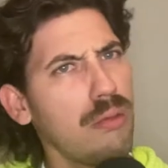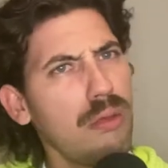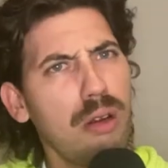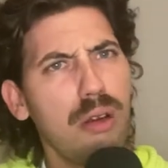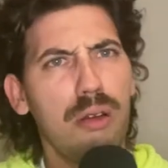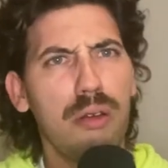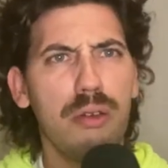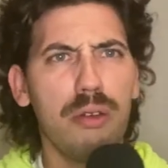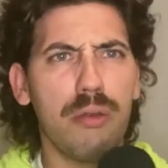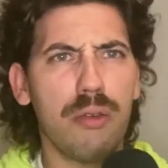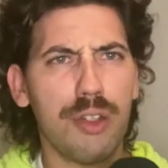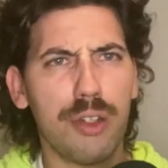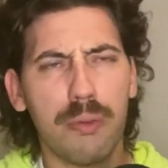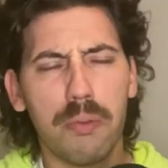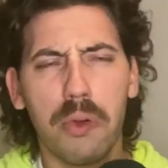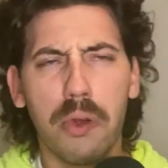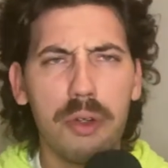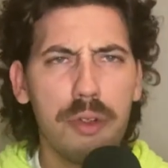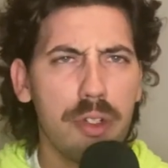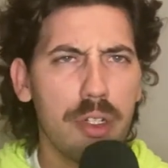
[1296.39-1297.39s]
What are you, you're
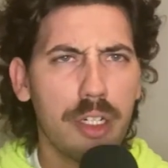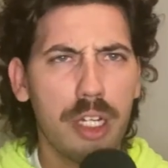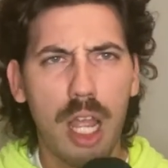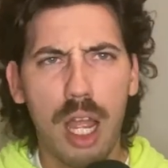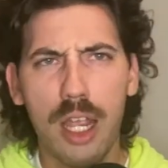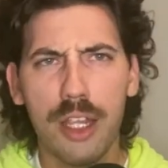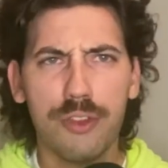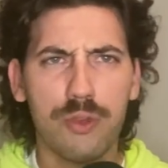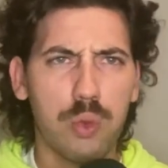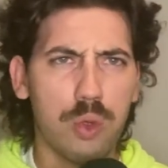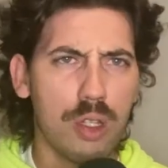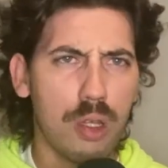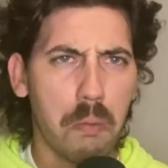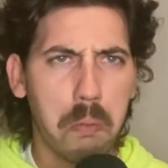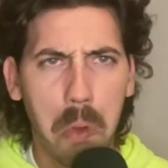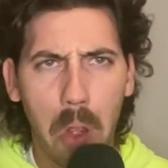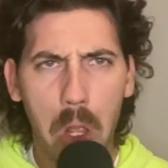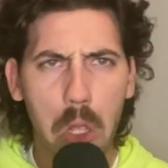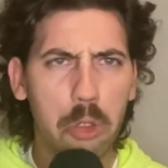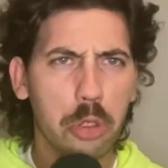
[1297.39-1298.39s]
putting the guys where the
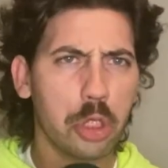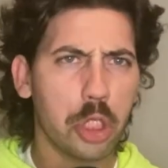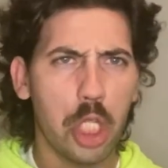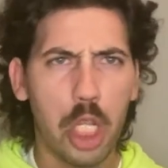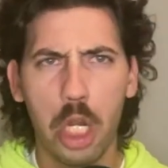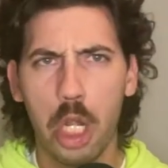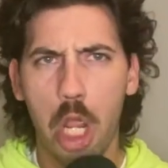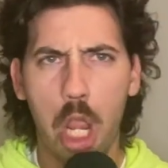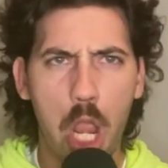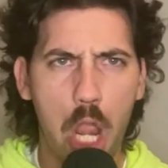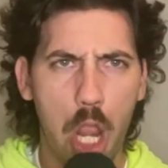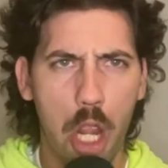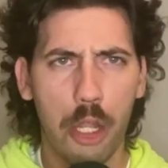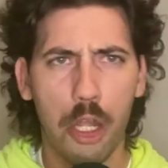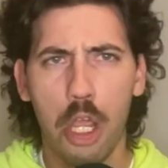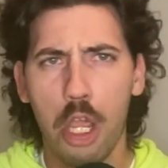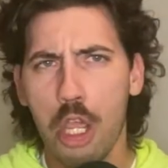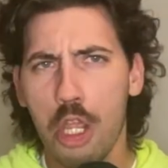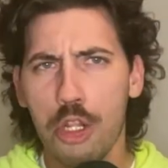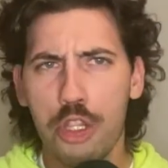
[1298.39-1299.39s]
balls get
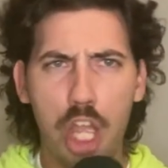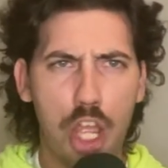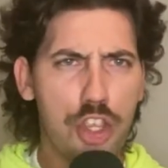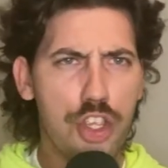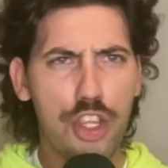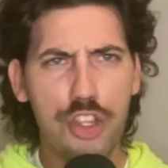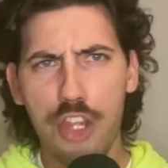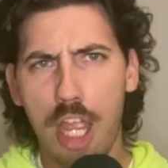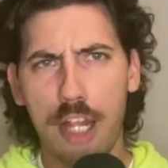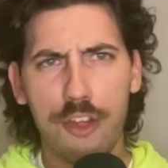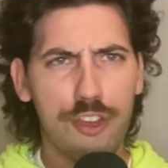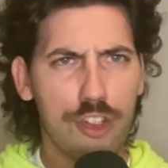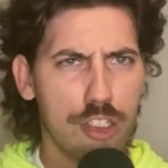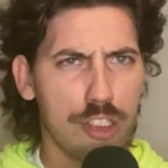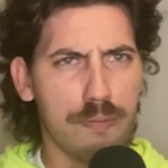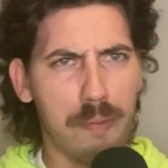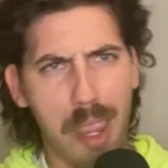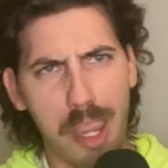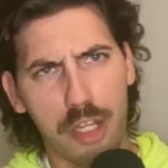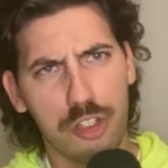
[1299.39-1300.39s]
hit. Doesn't that
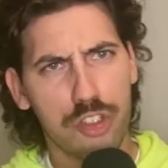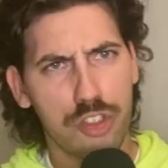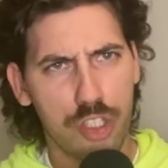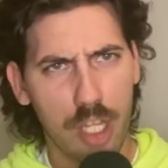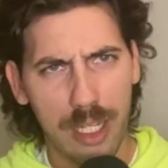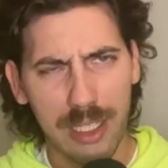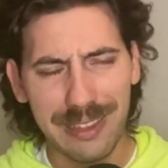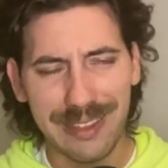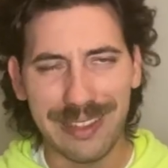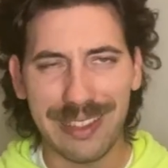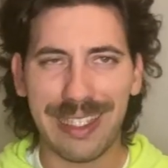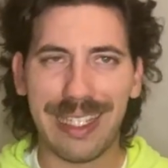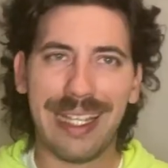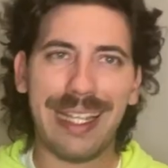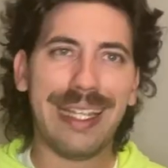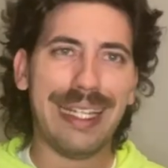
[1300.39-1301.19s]
just make sense?